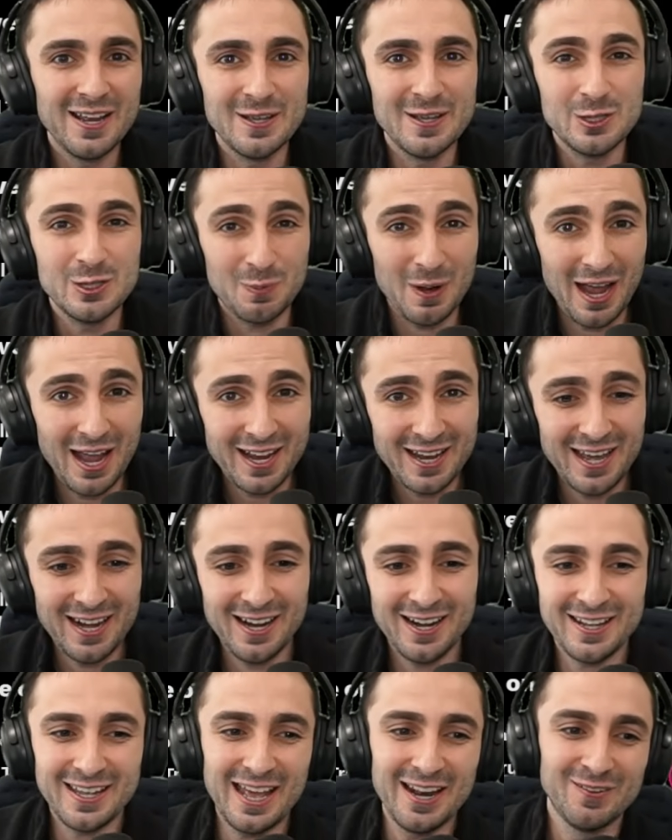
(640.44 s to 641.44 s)
is back at
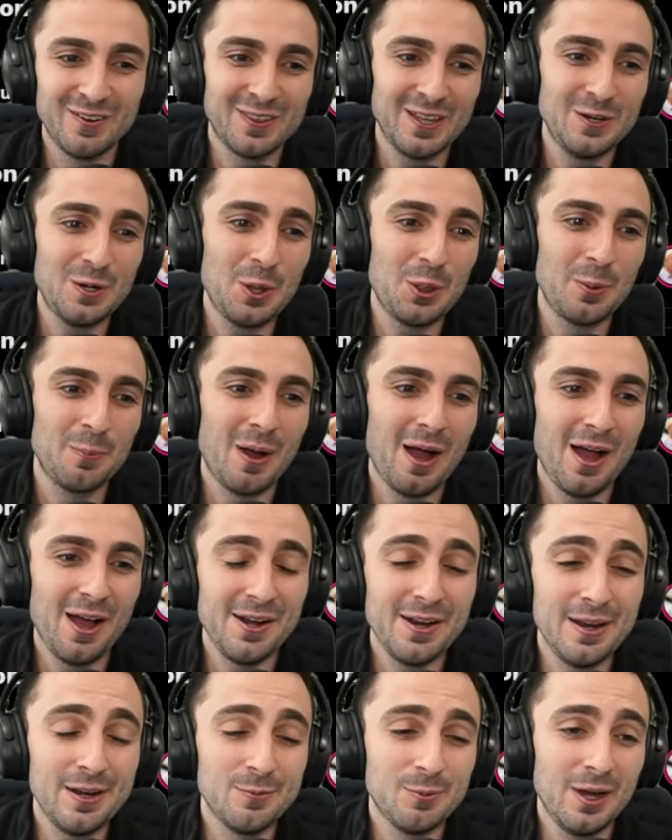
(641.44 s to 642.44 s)
it again with another mod,
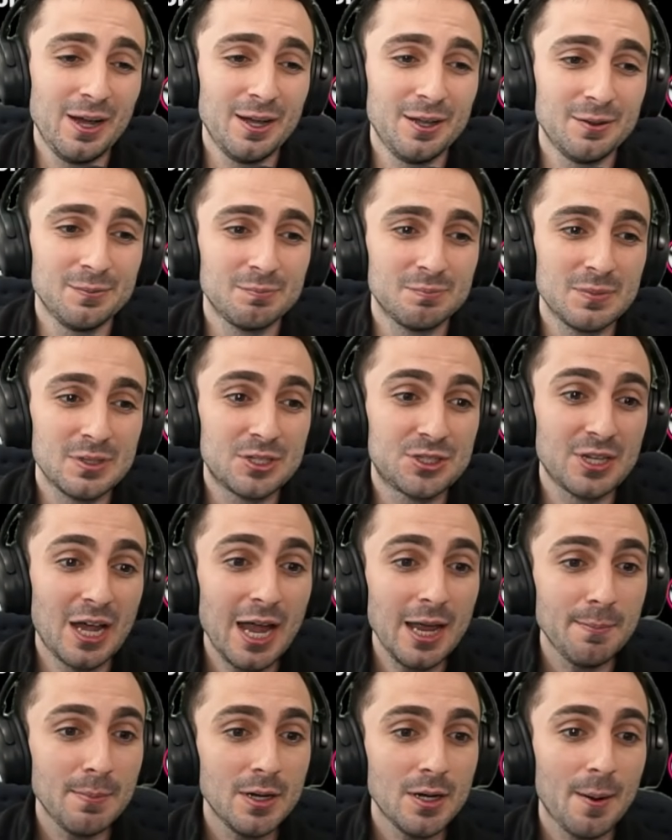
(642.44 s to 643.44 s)
and well,
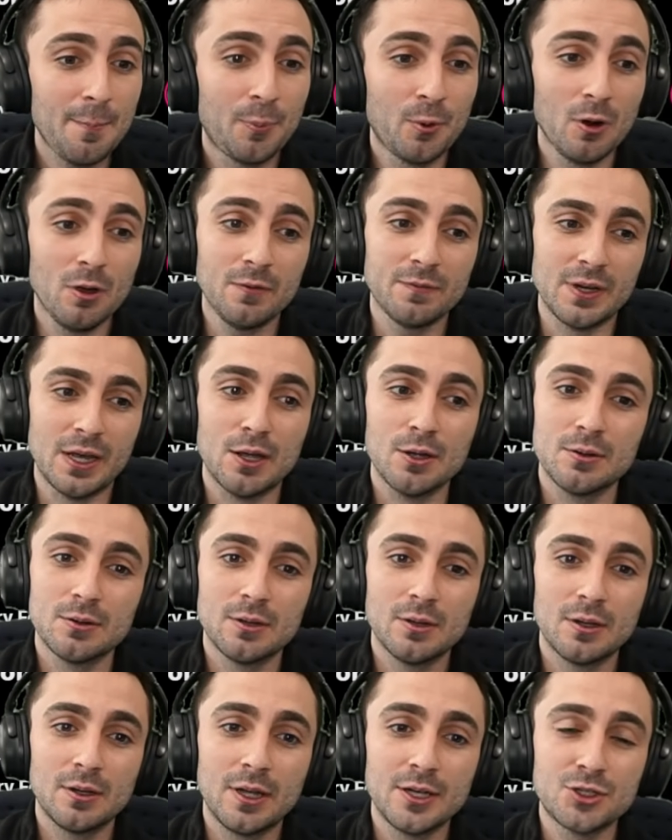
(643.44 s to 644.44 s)
Simon approved it.
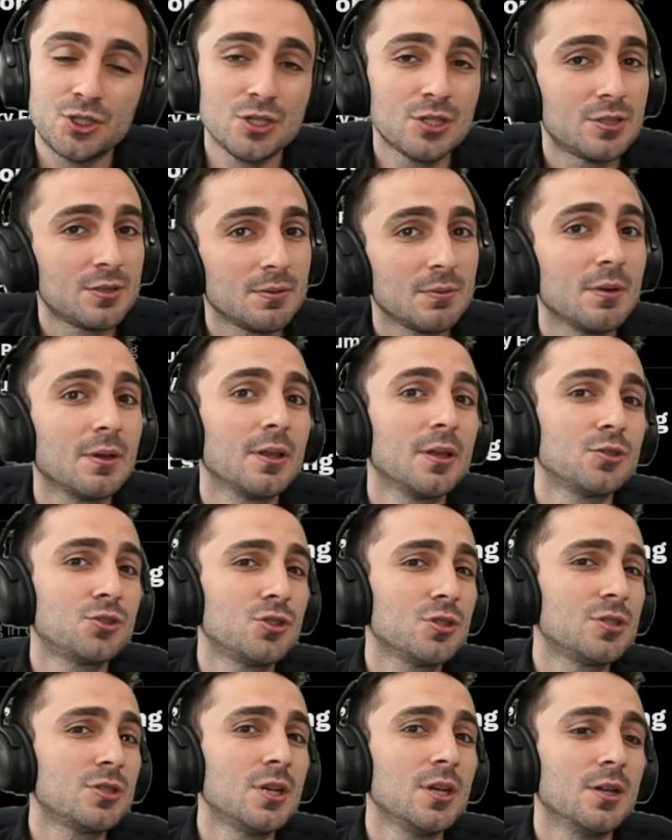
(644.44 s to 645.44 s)
Let's just
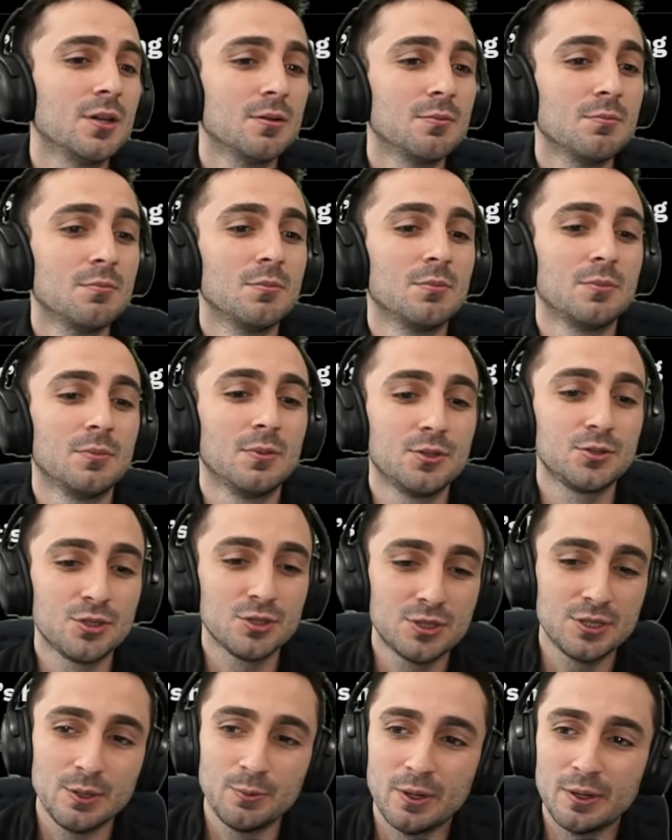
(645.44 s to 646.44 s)
see. Let's
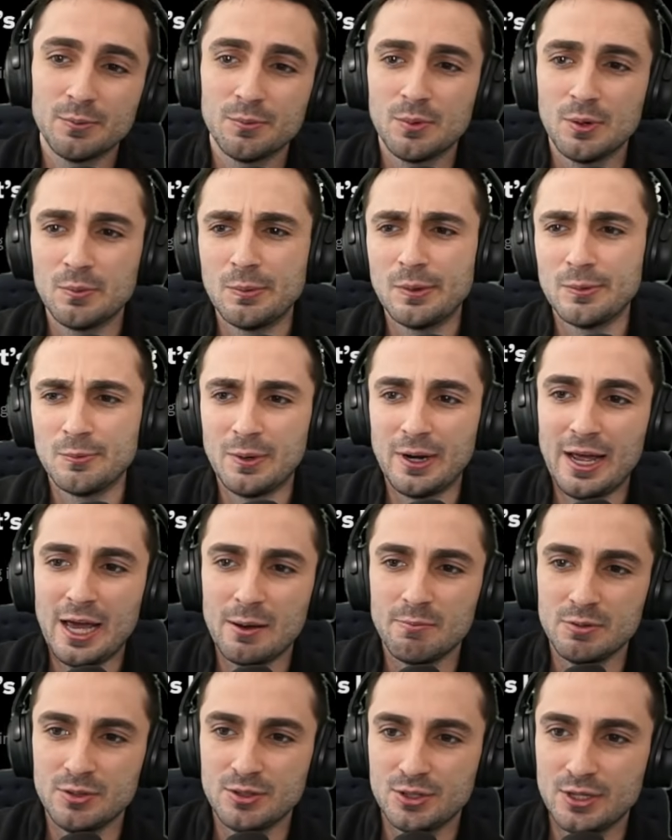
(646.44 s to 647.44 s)
just see what
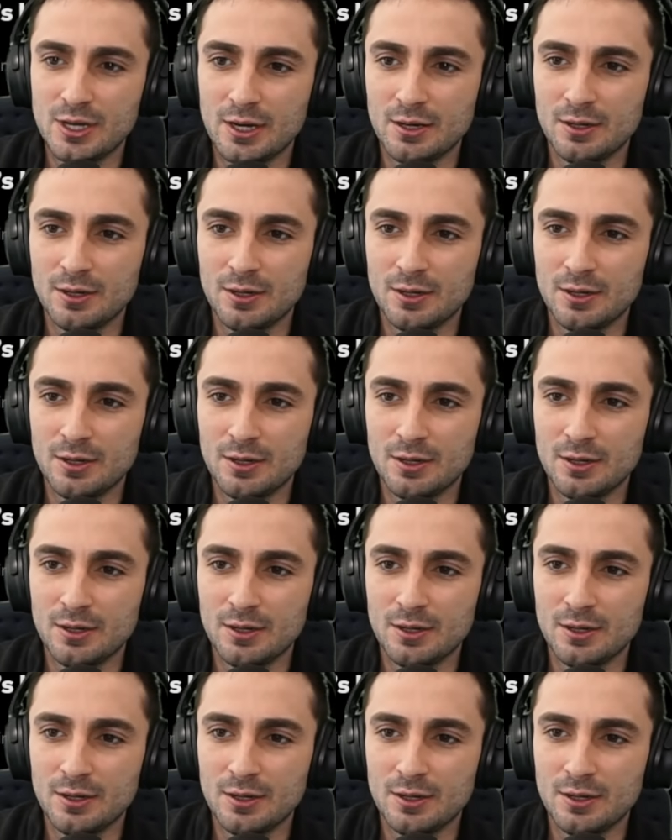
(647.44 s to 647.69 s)
happens here.